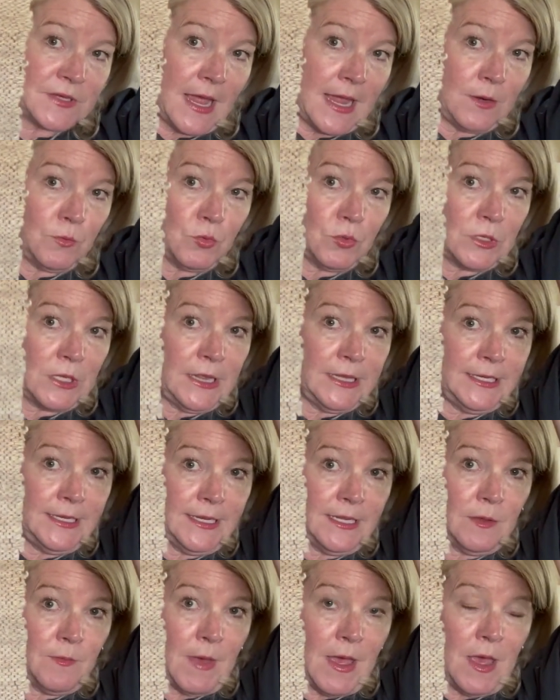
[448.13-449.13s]
I will clean
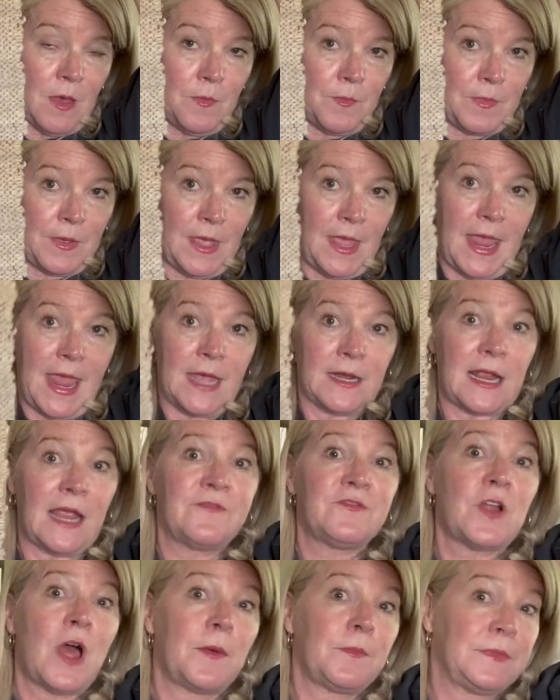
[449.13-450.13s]
him up. And I have
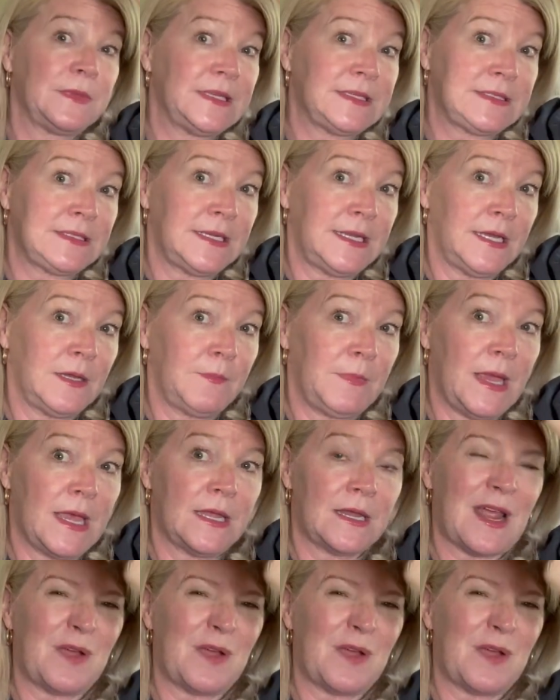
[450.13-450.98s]
not listed him yet.